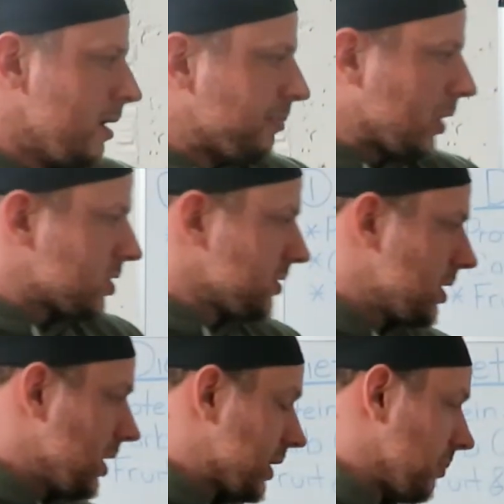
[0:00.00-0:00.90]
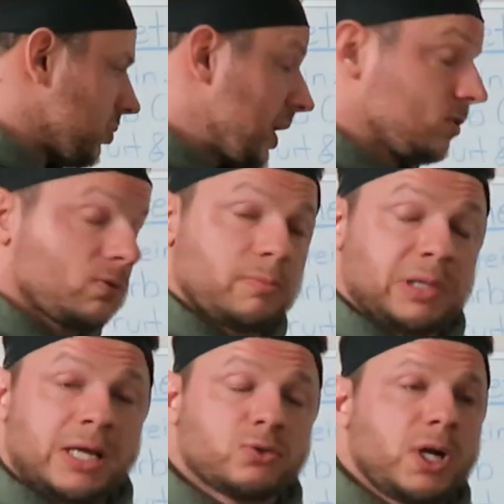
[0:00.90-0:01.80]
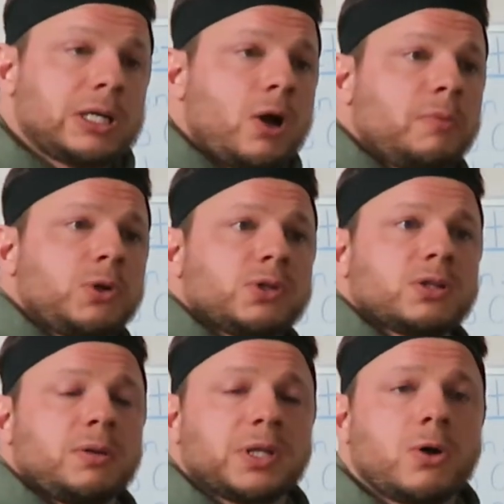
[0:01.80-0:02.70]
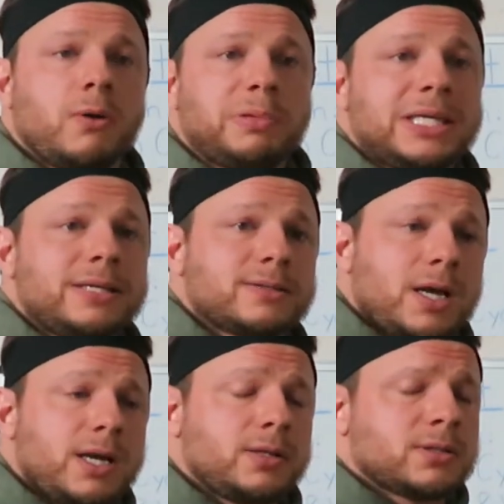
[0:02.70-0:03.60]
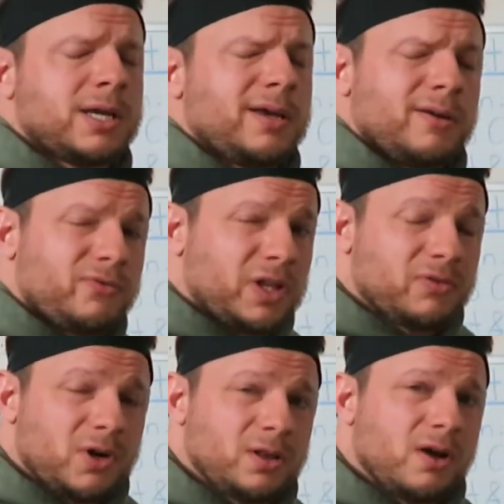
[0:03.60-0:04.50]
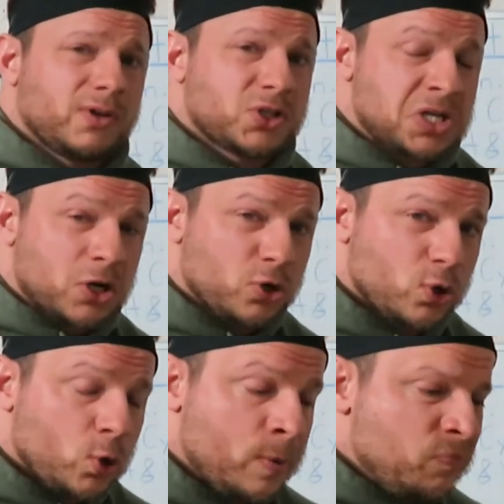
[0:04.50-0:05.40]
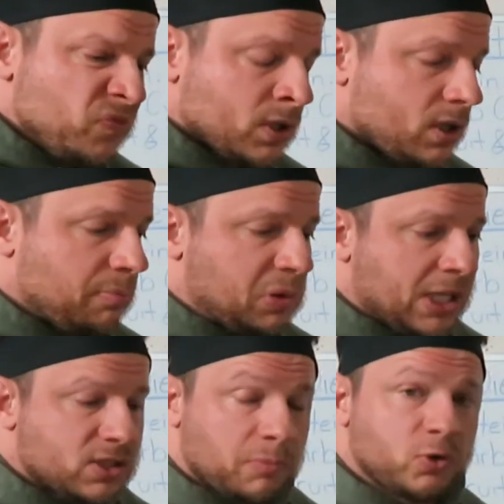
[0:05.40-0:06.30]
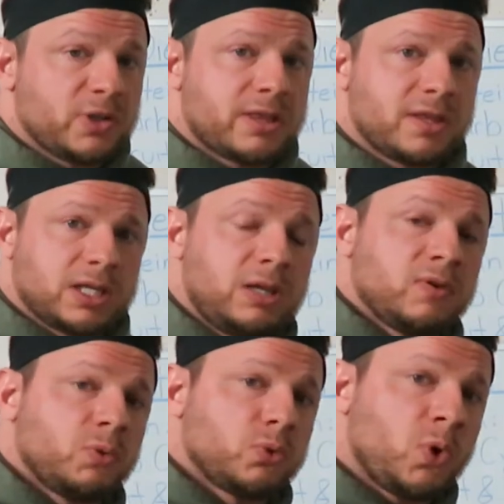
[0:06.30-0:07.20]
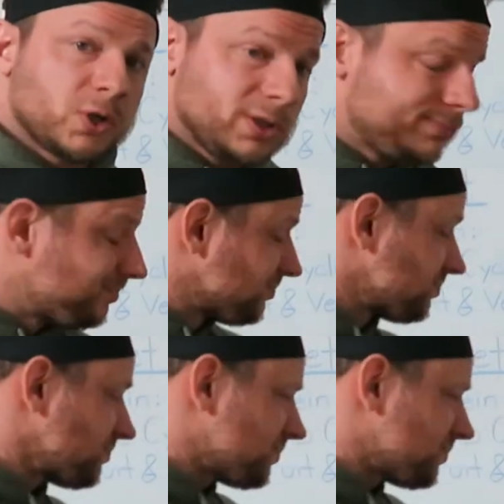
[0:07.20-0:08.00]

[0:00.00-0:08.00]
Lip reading: Personally, I like a blend. Right now I'm using something called PE Science. Flavor I love is Snickerdoodle. It blends up really thick even with water.